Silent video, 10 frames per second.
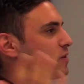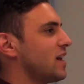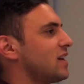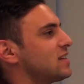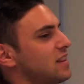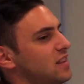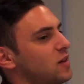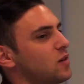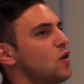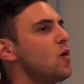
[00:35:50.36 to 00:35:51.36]
people's heads, and I
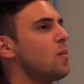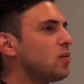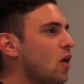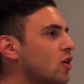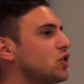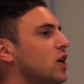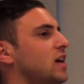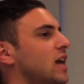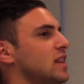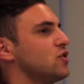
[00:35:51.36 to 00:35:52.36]
think
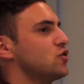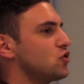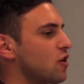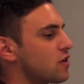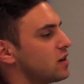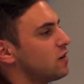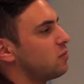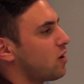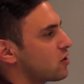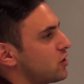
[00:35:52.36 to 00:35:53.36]
blockchain and the jargon
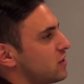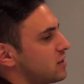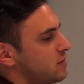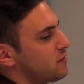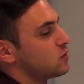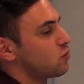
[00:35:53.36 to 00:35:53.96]
of blockchain itself